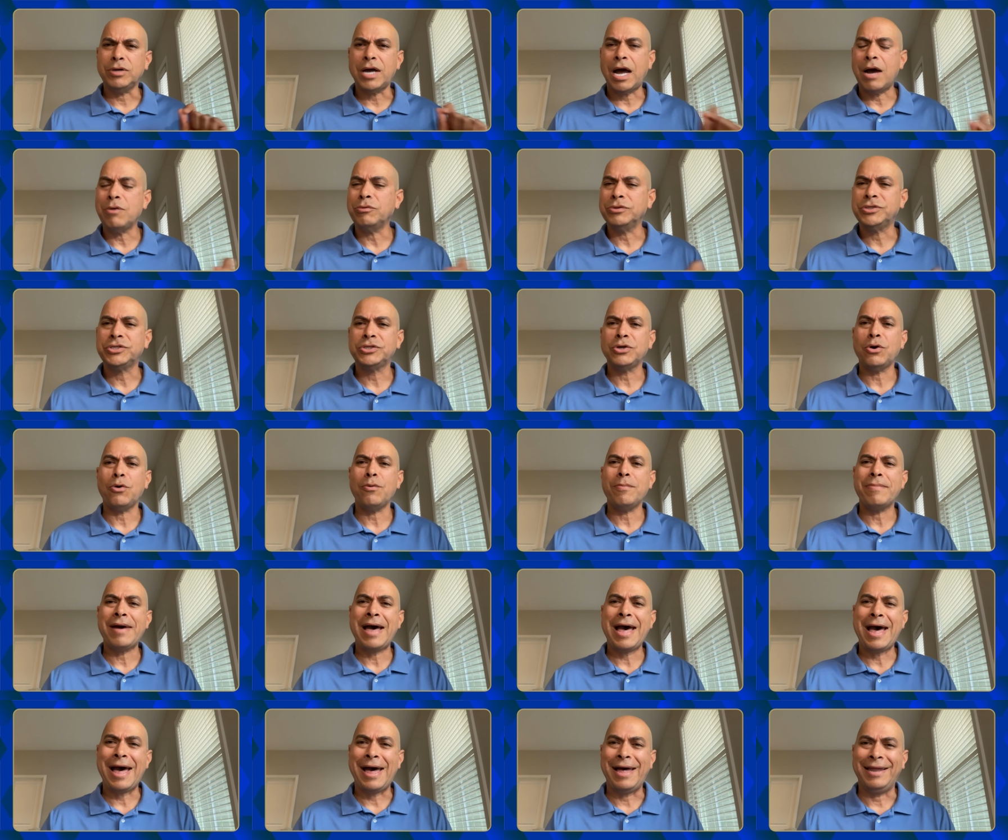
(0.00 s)
I was so
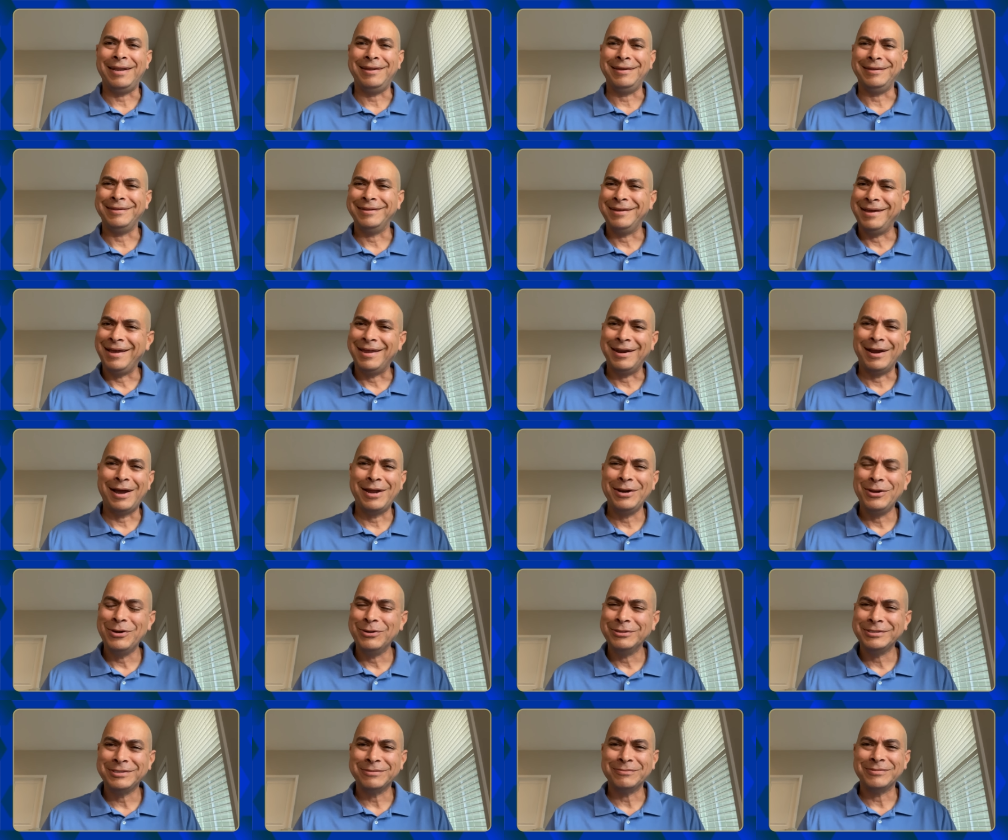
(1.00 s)
bad, and I
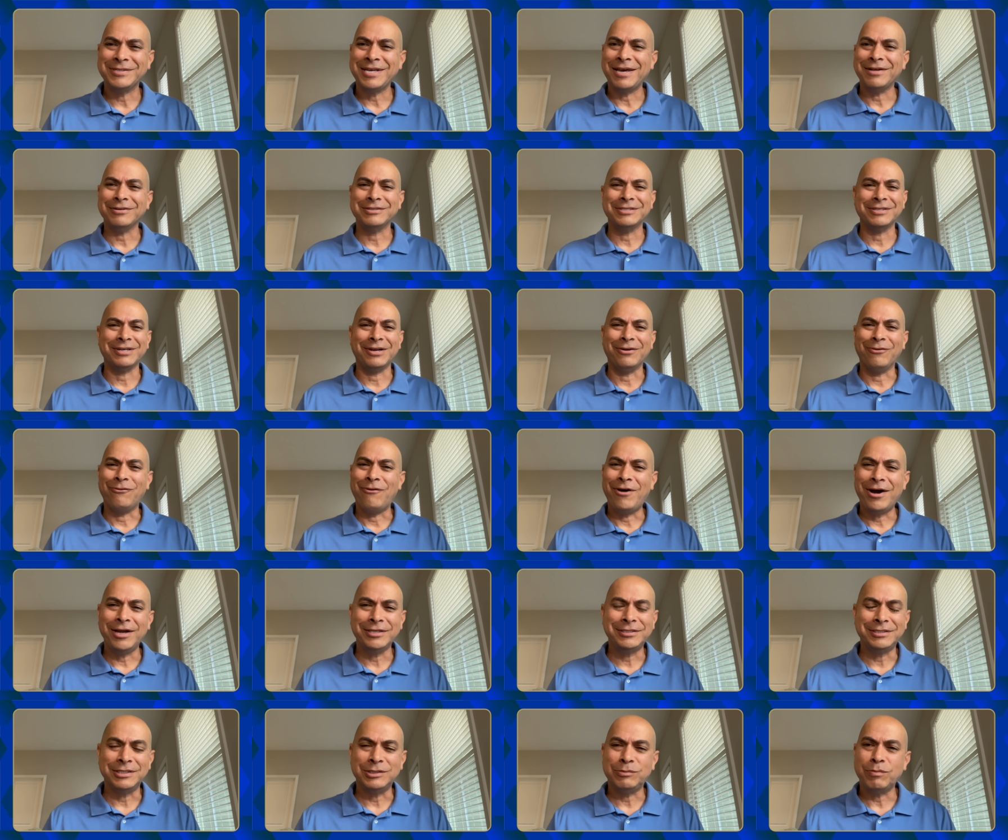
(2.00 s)
know some sailors are going to
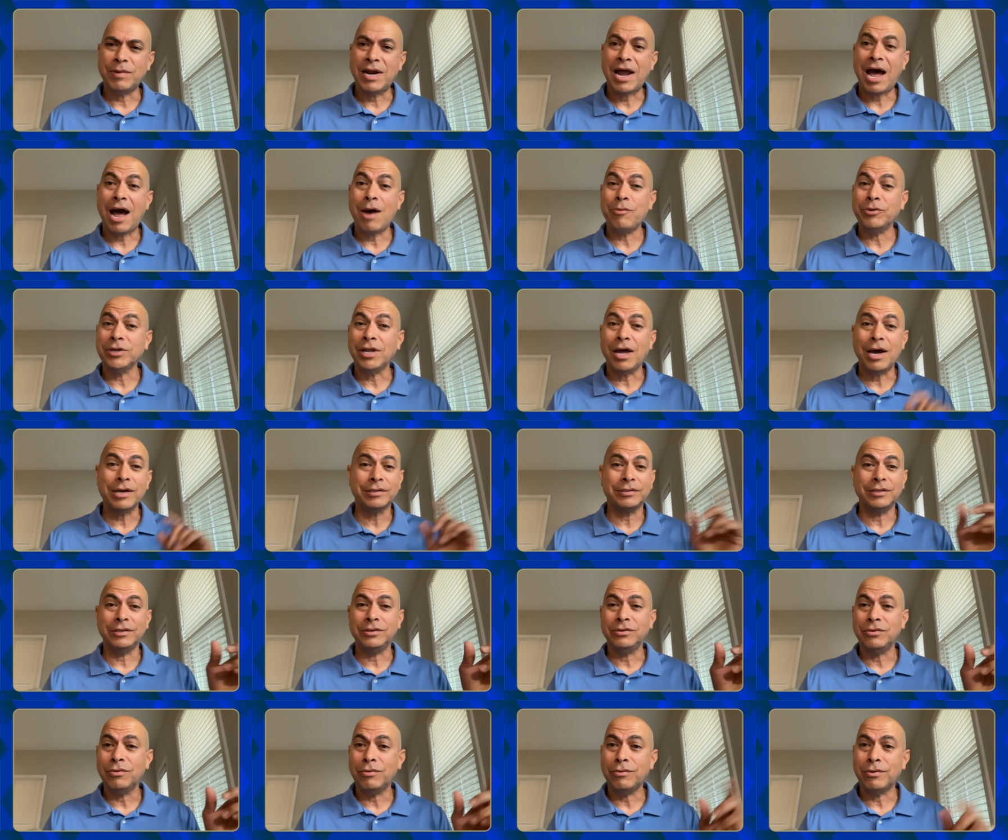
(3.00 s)
watch this, but I would lock
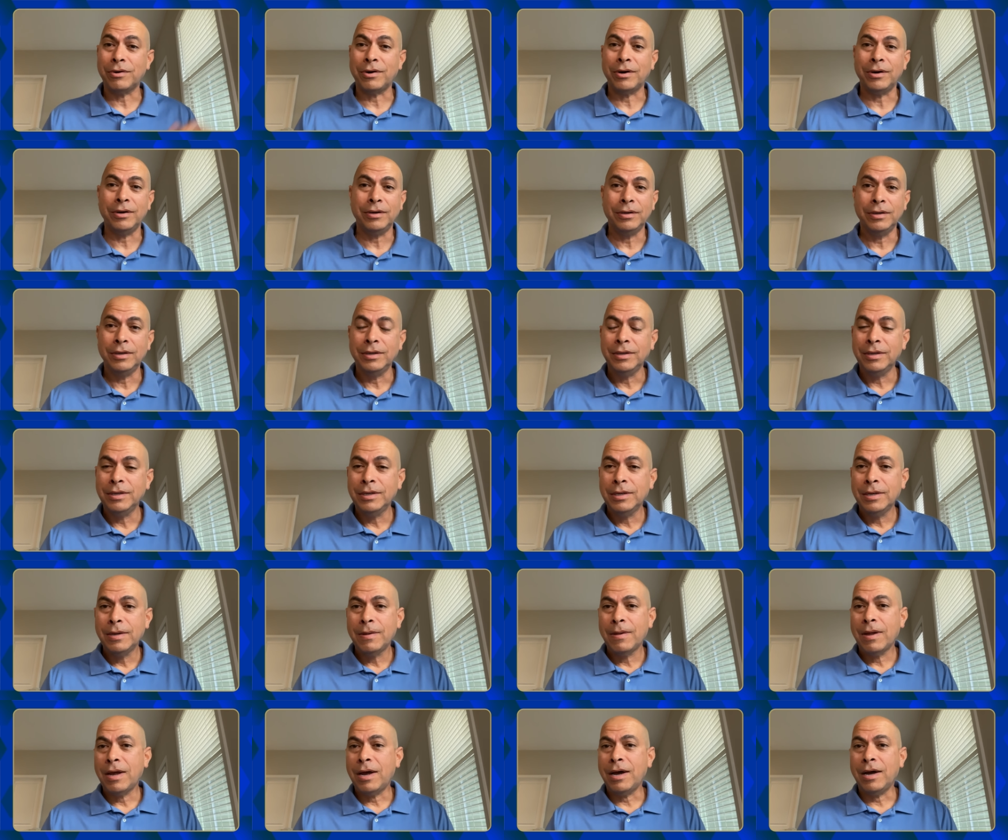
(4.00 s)
the door
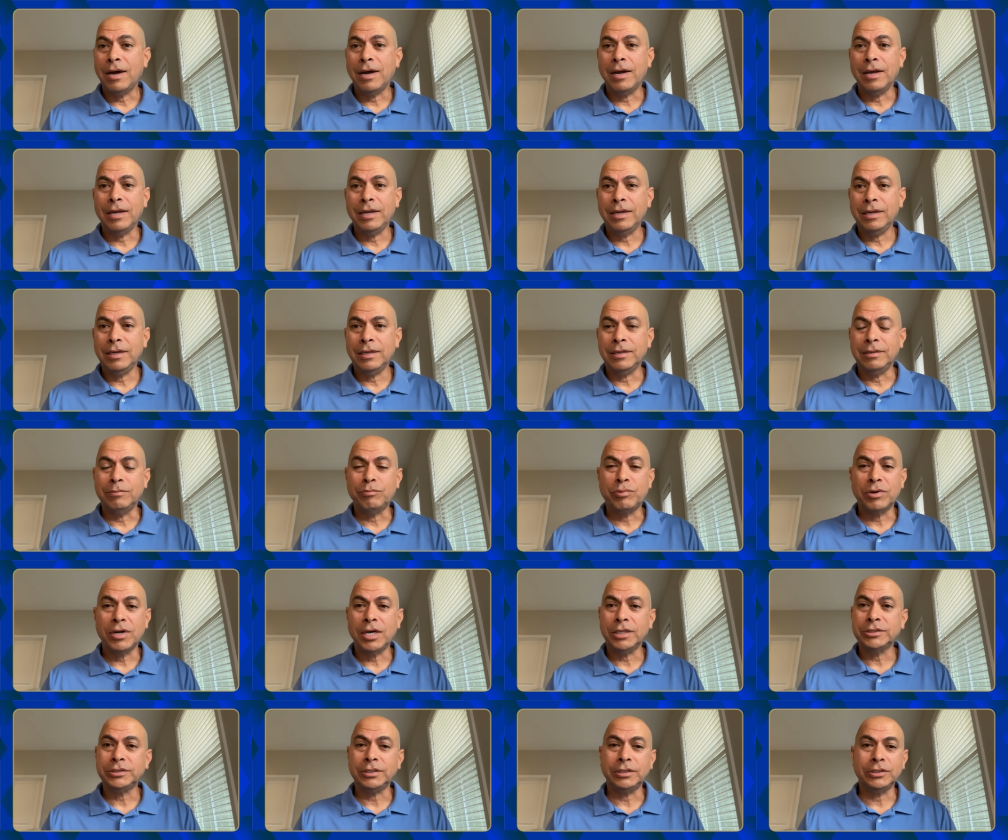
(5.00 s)
in
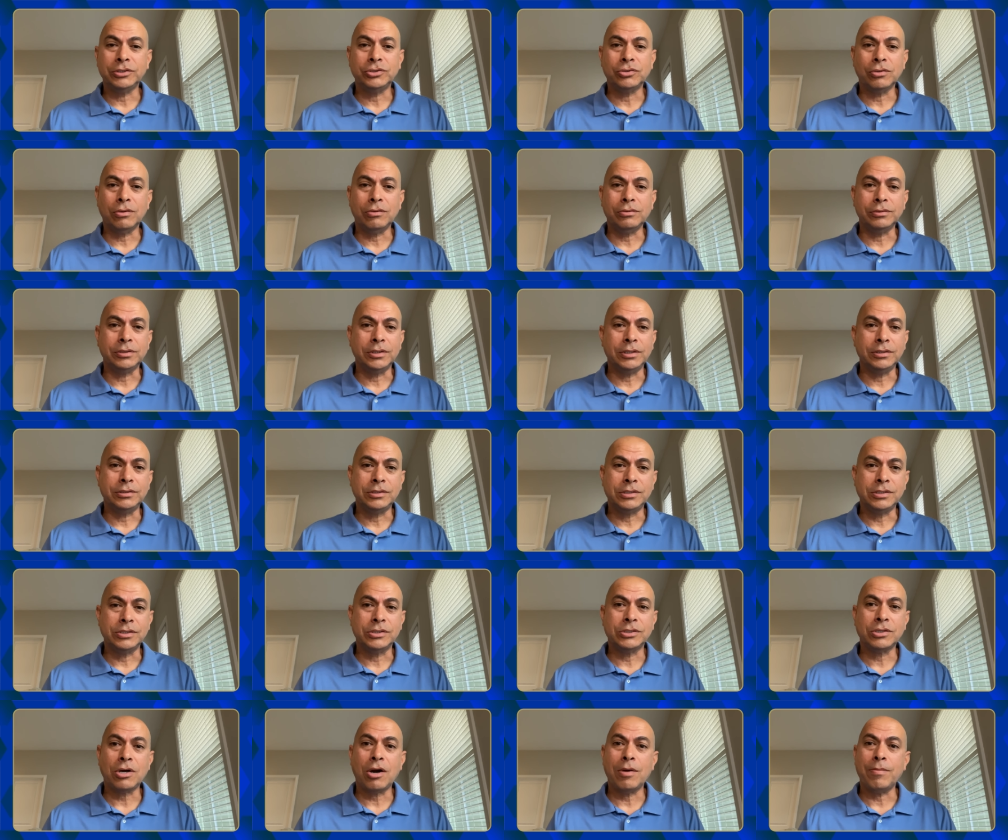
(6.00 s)
production control to
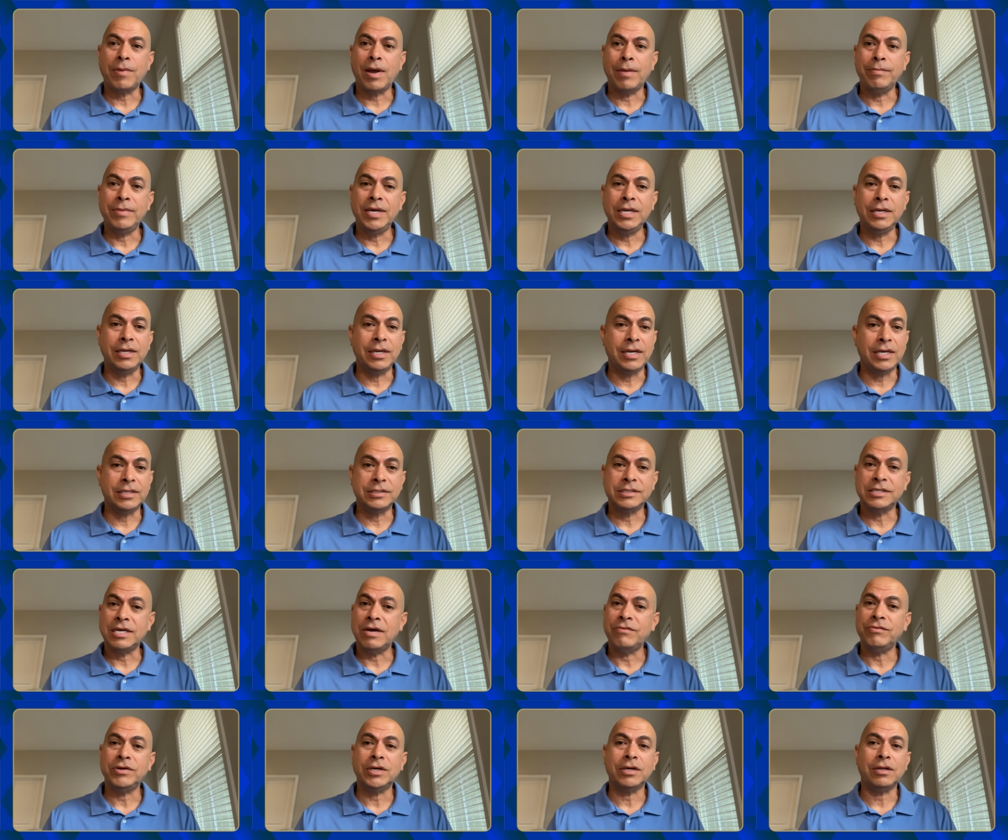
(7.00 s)
start my meeting at
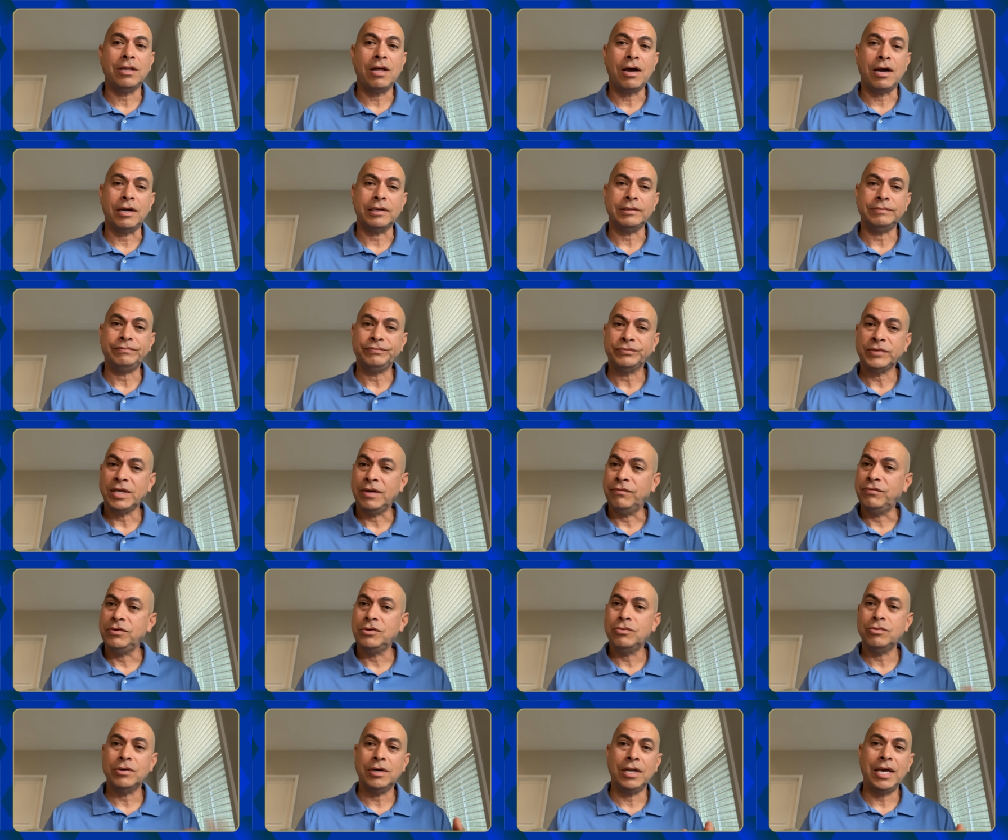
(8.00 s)
7 o'clock. If
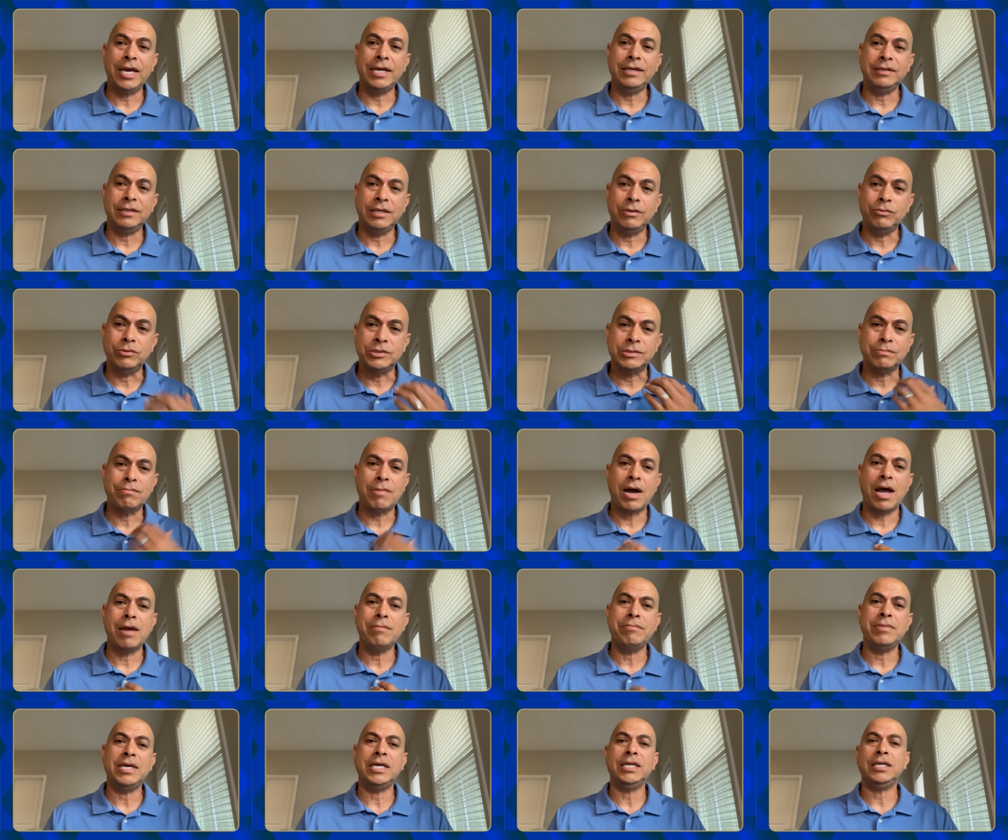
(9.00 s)
you were late, it was
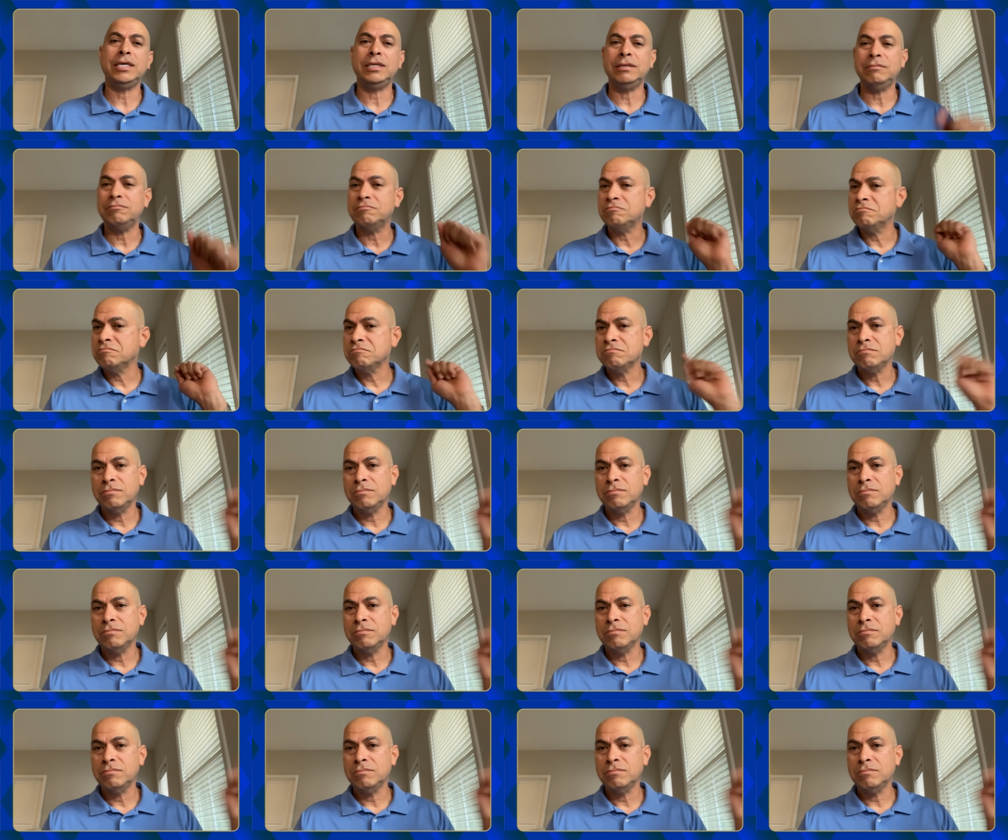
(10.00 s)
my meeting.